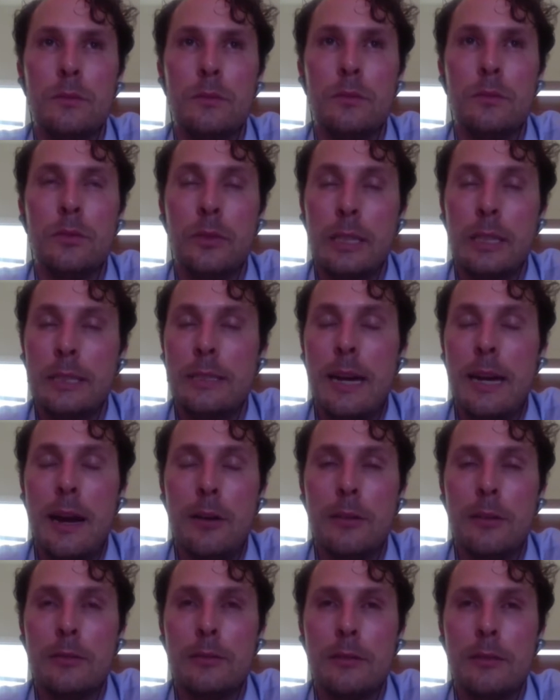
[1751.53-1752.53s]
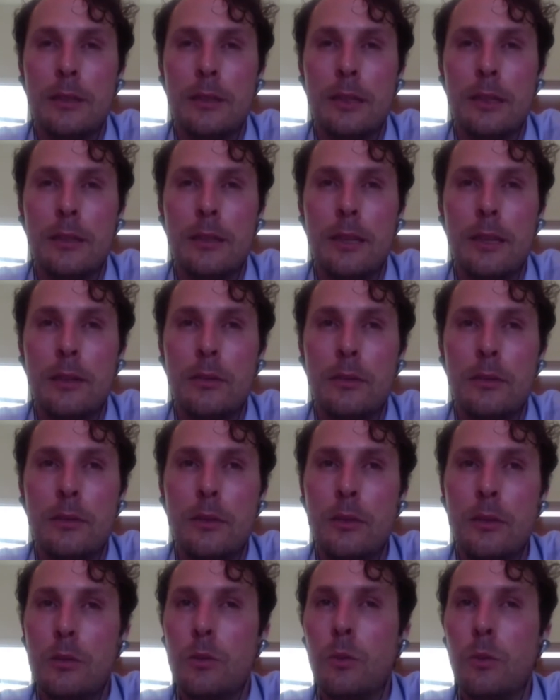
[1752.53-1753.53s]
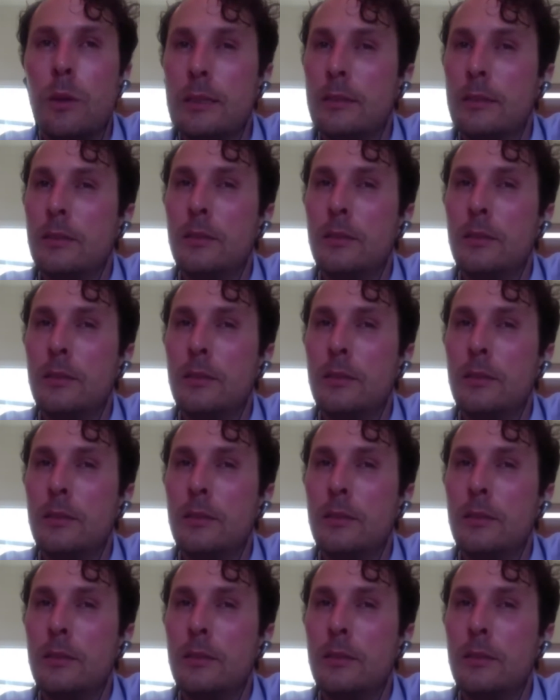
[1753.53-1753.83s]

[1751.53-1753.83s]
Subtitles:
freaked out, that they don't know what